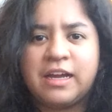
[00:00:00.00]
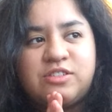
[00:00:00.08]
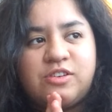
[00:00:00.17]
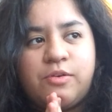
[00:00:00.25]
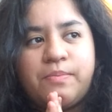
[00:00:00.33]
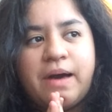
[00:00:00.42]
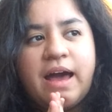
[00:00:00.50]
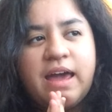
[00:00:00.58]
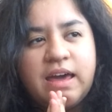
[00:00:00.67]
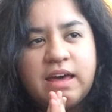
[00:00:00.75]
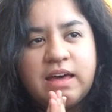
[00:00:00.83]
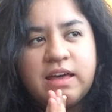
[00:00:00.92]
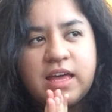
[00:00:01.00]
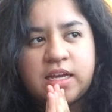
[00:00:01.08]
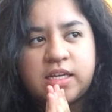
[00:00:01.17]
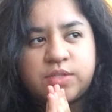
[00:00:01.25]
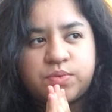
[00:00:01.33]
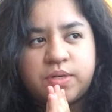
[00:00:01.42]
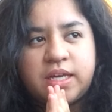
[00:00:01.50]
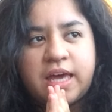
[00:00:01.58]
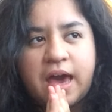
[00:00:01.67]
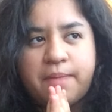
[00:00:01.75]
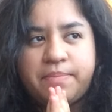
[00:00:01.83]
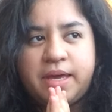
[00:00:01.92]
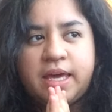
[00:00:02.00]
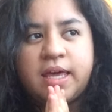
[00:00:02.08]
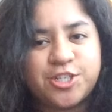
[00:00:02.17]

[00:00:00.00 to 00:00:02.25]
So Maya is really happy.